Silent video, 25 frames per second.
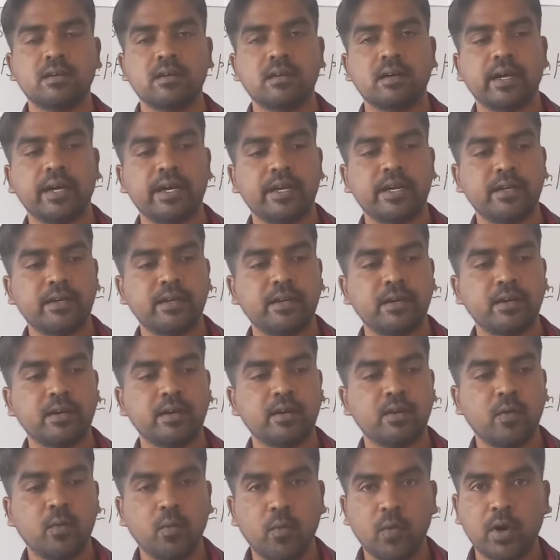and
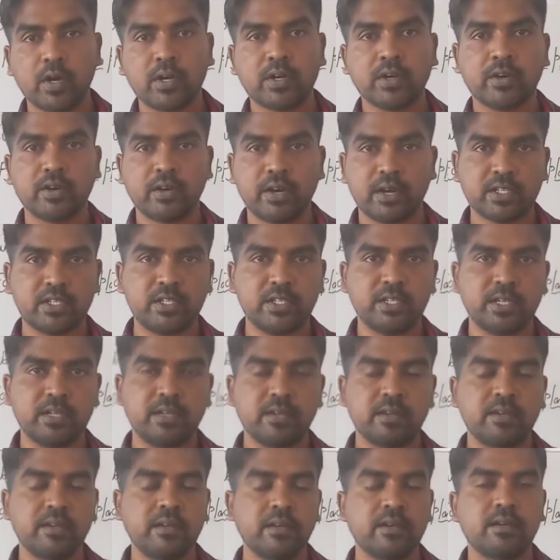water,
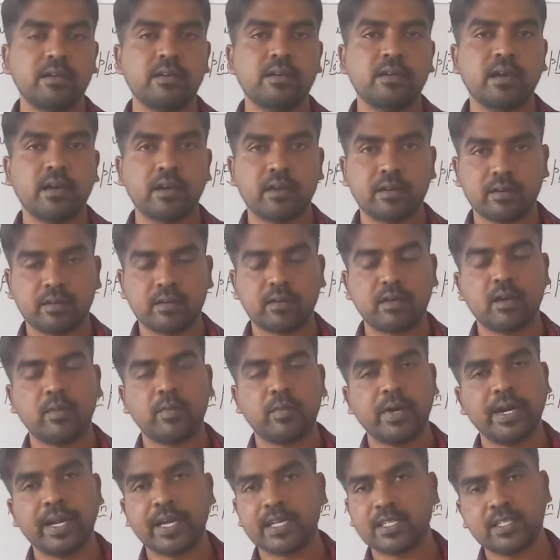oxygen or
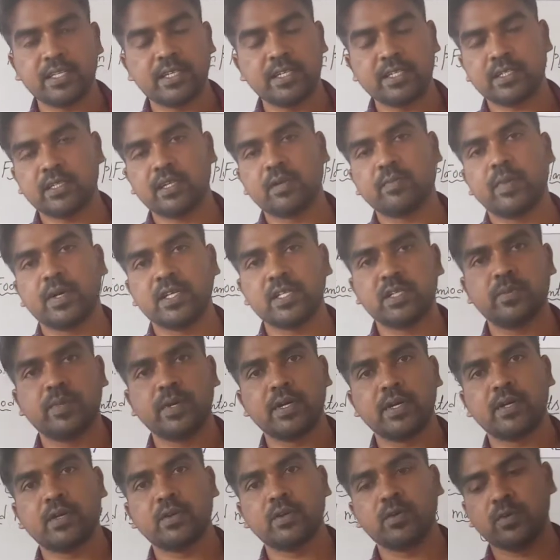carbon dioxide. It is not possible
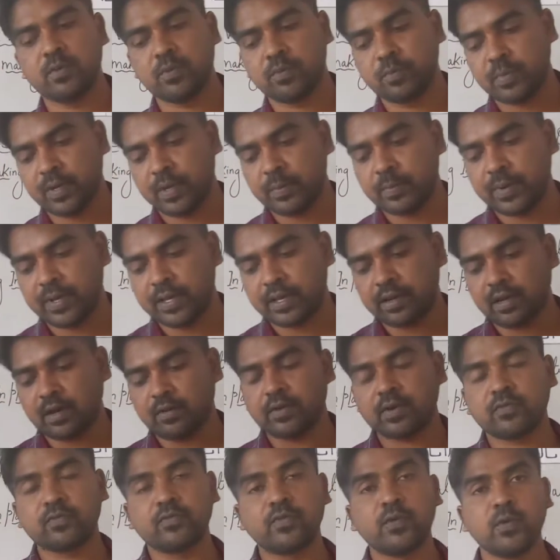to prepare
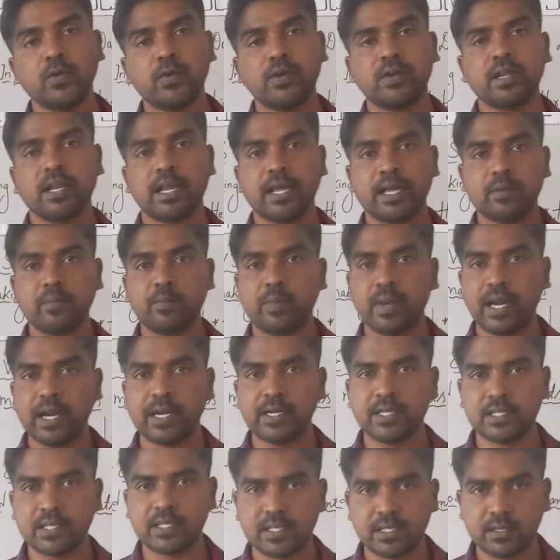our food like
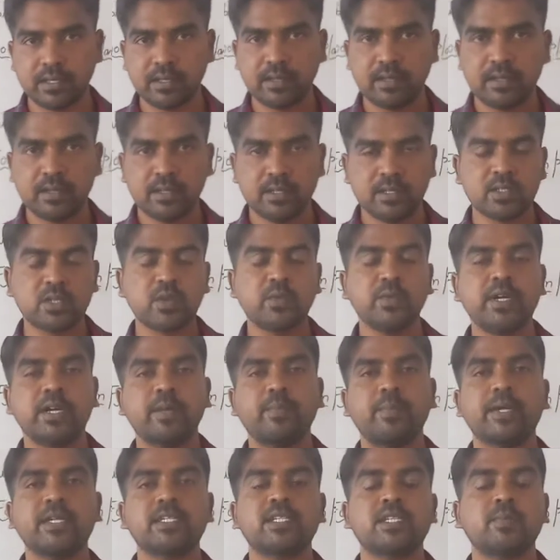plants. So it
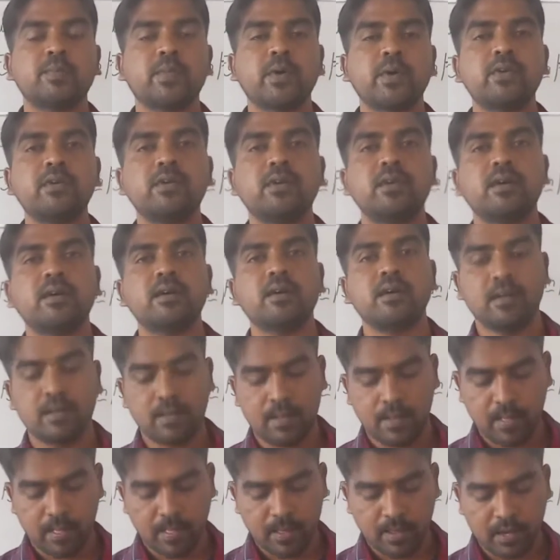depends upon
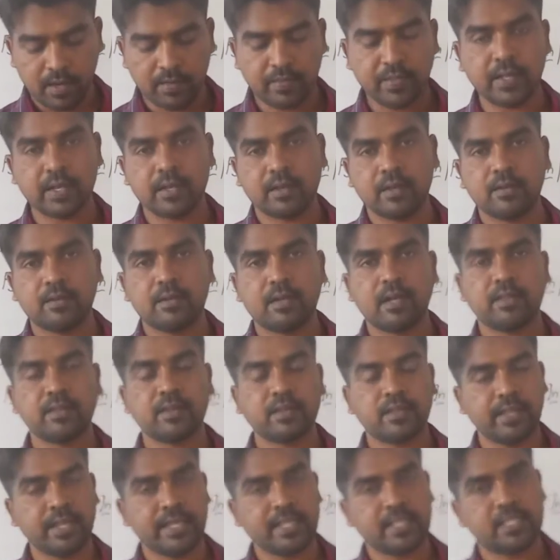
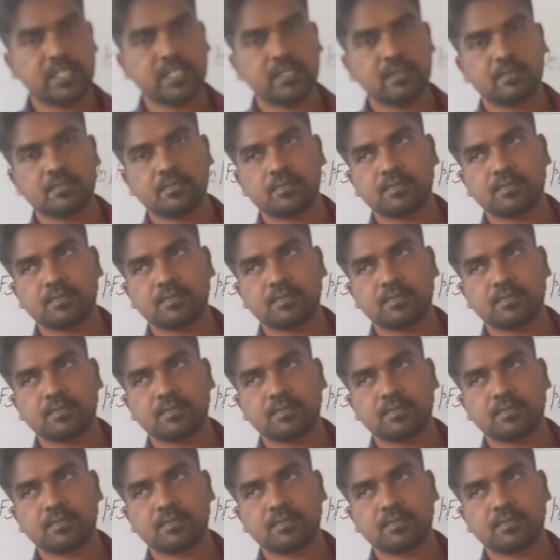other things.